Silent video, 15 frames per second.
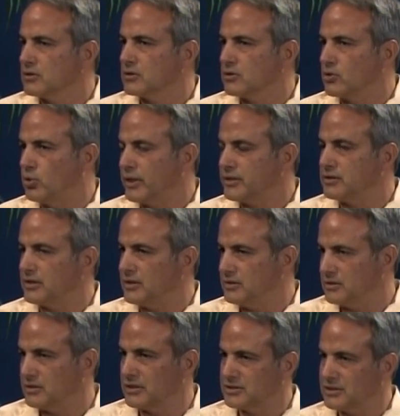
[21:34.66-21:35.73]
quickly,
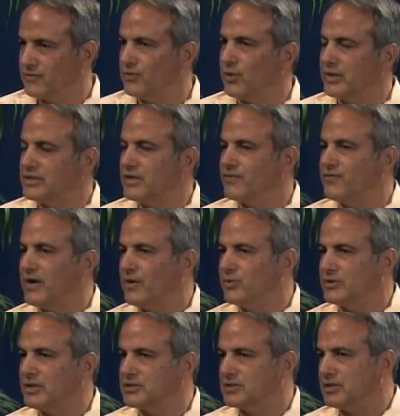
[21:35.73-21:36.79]
and let's see if you identify
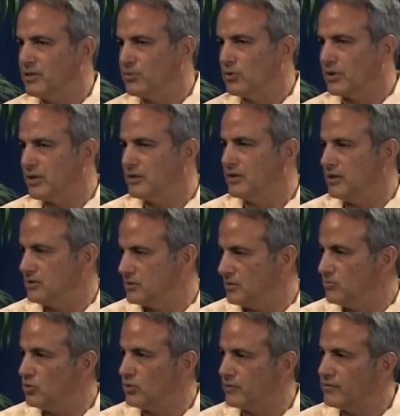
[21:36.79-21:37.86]
with this, and then we'll get into
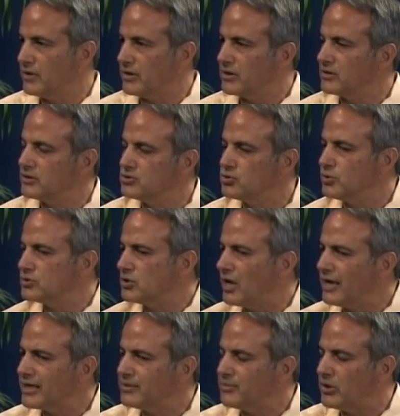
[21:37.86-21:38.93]
more of the other things you were
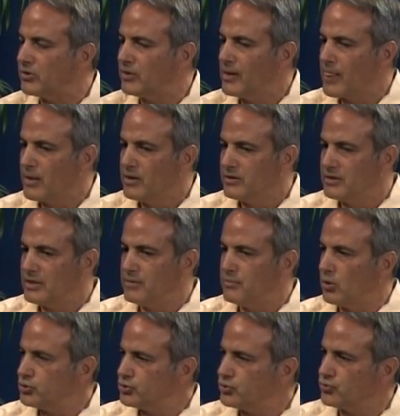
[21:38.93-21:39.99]
talking about. The
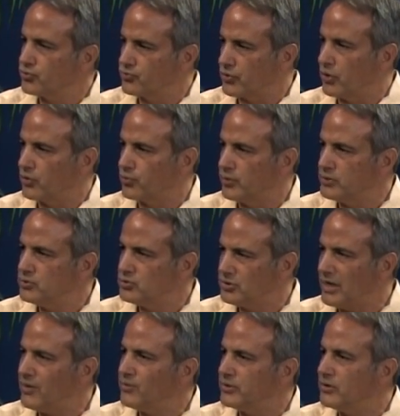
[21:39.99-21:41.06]
emotional growth, when you
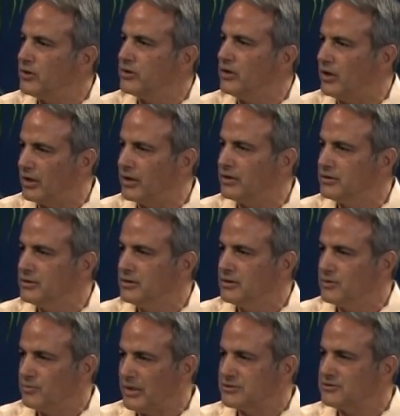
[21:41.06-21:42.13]
start when you're young,
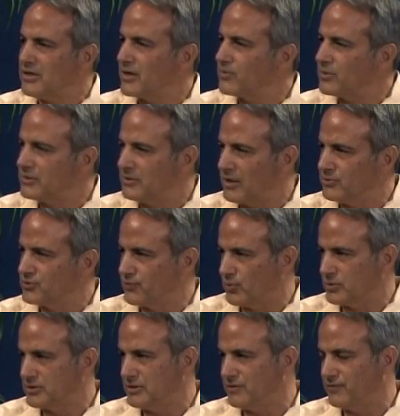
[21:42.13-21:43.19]
I started when I was
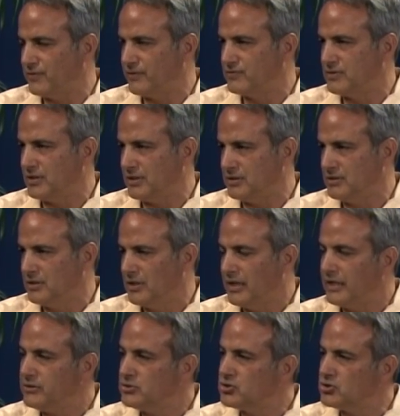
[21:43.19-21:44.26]
14 or 15,
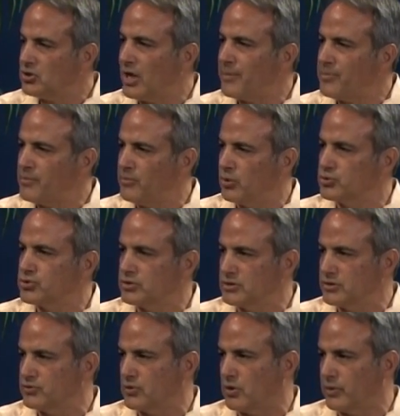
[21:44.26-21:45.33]
and you stop
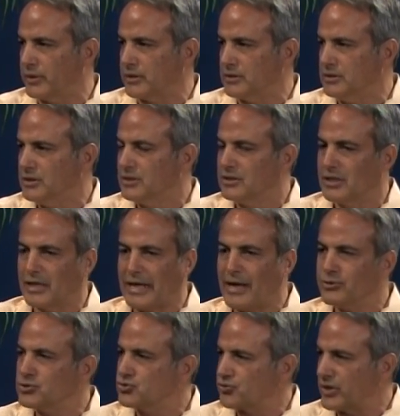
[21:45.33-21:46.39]
emotionally growing. Like, I
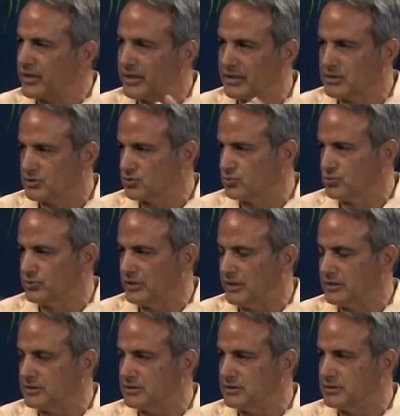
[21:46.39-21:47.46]
was drinking at the school
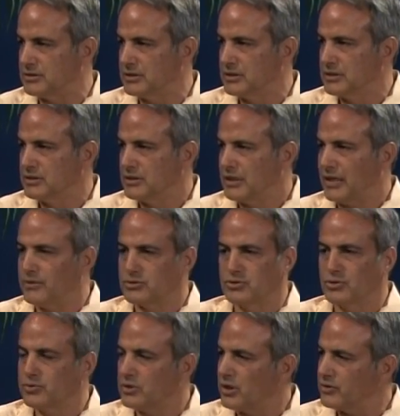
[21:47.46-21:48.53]
dances, I was
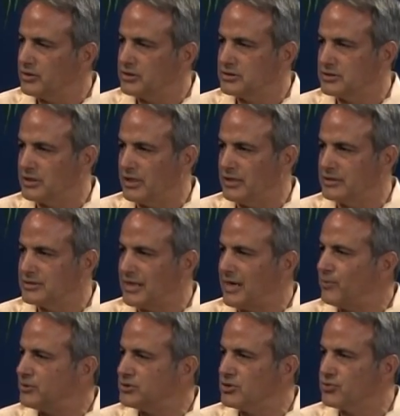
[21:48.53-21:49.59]
doing all these things. I
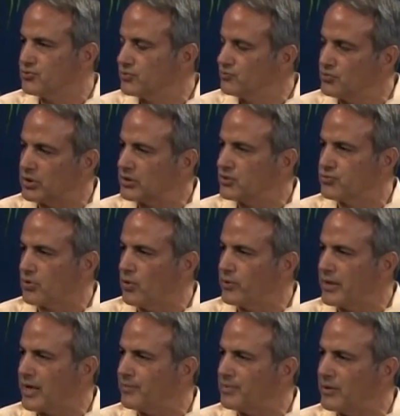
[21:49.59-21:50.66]
wasn't really
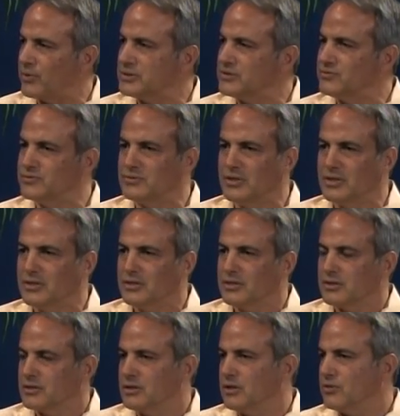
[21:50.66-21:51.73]
growing up. I wasn't,
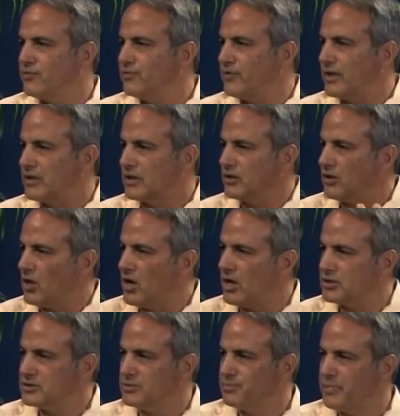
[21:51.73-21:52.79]
feeling
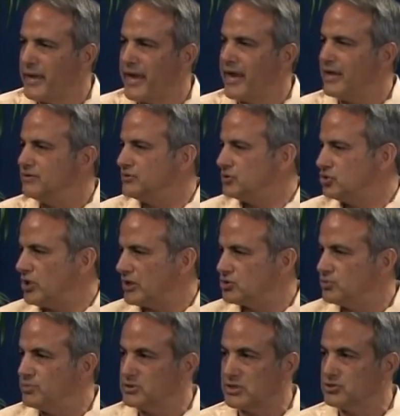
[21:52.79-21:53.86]
loss and pain and
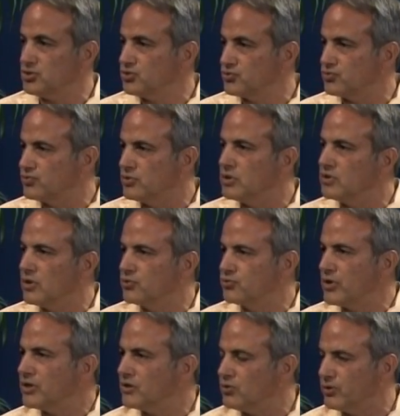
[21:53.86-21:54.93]
rejection because I just,
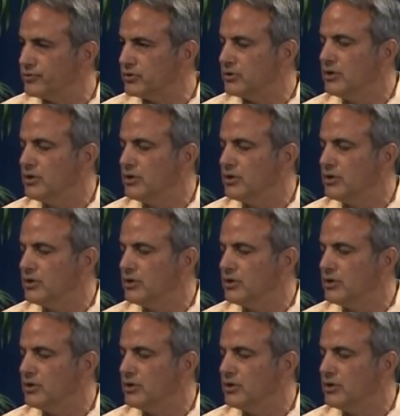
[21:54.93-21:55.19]
drink over.